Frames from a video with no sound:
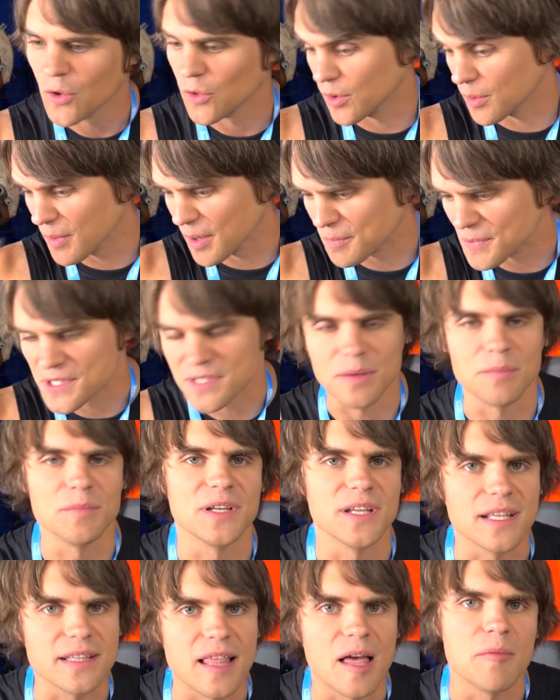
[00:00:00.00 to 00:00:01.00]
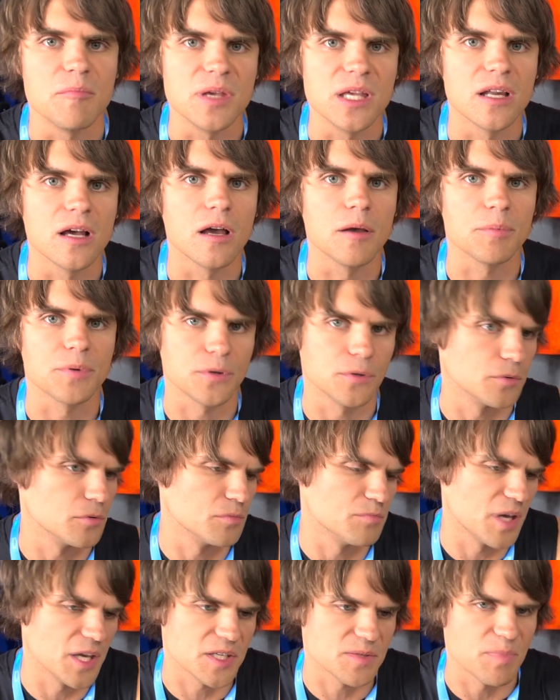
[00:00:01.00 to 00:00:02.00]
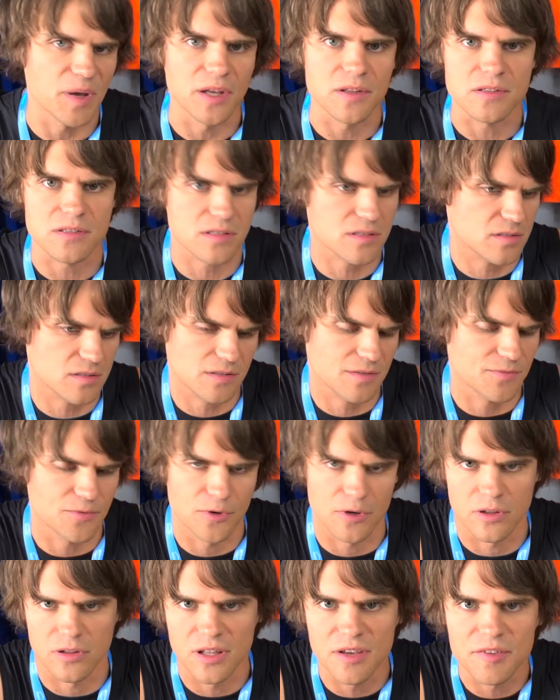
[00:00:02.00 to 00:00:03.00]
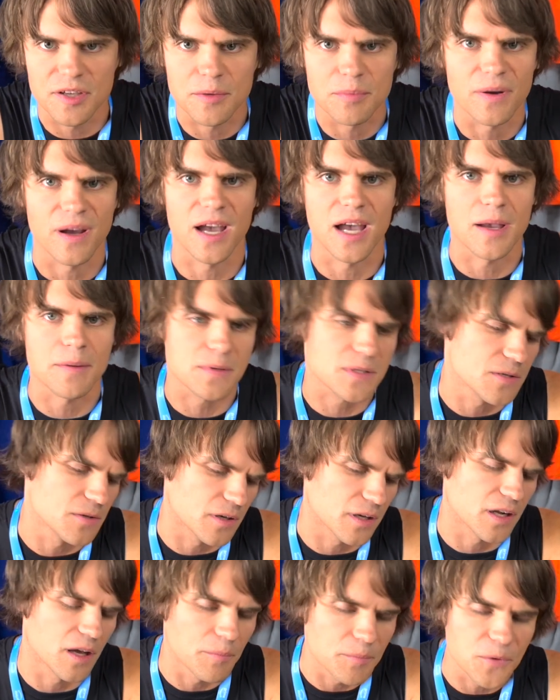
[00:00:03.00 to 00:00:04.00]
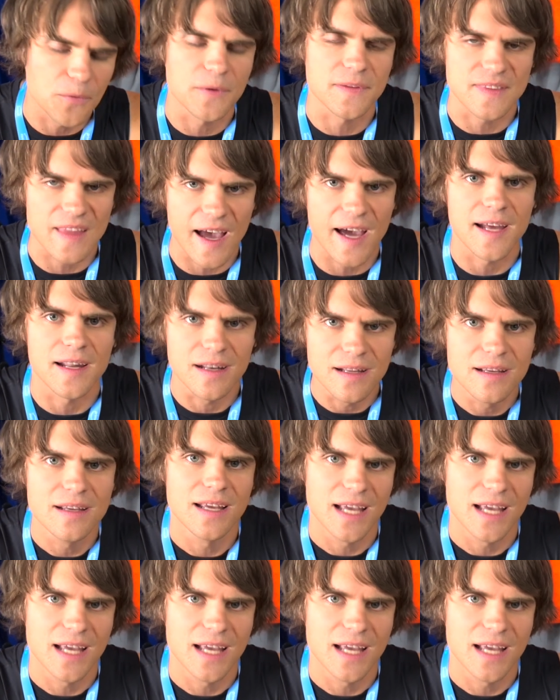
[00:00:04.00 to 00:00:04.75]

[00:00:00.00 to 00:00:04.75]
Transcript: There might be somebody at that meetup who makes belts for a living, perhaps, who can help you with that.